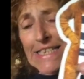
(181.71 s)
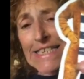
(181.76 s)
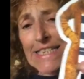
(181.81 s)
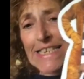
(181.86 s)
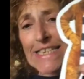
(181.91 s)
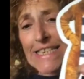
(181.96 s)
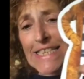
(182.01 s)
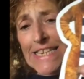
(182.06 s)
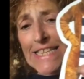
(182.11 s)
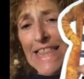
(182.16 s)

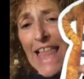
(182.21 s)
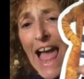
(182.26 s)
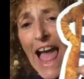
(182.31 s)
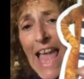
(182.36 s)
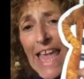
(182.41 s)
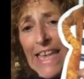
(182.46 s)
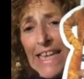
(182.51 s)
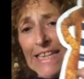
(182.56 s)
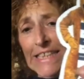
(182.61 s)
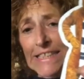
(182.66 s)
Nittany
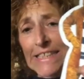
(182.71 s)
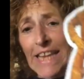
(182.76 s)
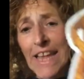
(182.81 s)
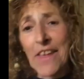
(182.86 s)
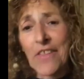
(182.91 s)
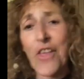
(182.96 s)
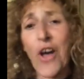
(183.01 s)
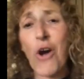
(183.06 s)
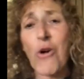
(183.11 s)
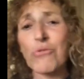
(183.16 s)
Lion,
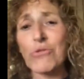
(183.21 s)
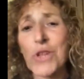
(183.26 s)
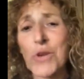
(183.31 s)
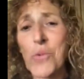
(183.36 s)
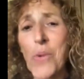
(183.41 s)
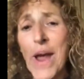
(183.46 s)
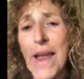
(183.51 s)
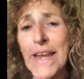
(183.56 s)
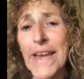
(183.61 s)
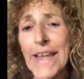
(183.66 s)
the only
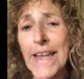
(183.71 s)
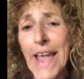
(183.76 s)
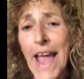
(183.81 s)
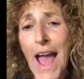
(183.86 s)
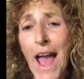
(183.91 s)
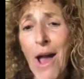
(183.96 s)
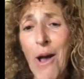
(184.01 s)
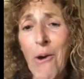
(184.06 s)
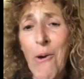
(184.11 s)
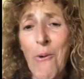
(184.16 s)
way to
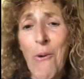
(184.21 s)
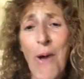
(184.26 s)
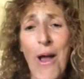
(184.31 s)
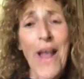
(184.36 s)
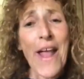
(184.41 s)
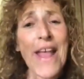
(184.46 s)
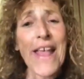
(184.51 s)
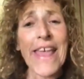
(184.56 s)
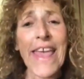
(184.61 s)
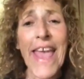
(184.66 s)
go.
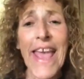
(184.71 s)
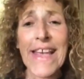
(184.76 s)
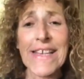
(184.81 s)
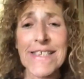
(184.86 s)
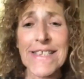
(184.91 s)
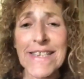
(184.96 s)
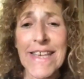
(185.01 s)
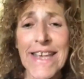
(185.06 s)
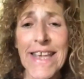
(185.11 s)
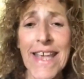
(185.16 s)

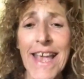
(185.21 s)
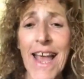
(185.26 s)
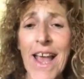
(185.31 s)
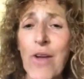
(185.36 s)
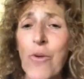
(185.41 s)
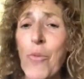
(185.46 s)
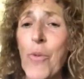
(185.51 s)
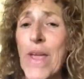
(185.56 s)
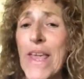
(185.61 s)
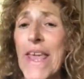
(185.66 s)
Kasey,
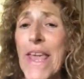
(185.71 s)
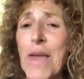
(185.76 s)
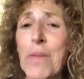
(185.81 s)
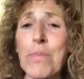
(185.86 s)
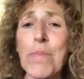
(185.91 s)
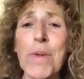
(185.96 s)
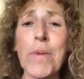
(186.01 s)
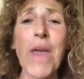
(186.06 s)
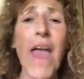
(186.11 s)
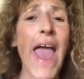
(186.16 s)
we
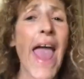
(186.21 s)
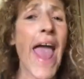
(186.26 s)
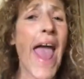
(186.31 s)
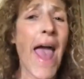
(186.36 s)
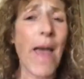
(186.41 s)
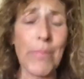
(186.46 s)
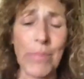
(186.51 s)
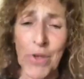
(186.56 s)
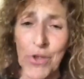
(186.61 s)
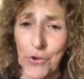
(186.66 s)
can't be
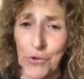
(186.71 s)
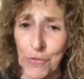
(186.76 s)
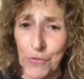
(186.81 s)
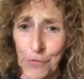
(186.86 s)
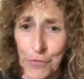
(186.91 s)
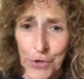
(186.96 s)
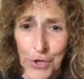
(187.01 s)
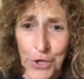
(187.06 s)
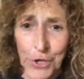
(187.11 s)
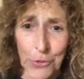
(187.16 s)
happier
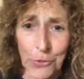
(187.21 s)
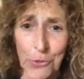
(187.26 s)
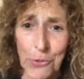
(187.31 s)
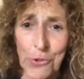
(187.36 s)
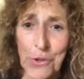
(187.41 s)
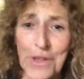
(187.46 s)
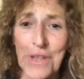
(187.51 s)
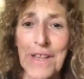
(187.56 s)
for you.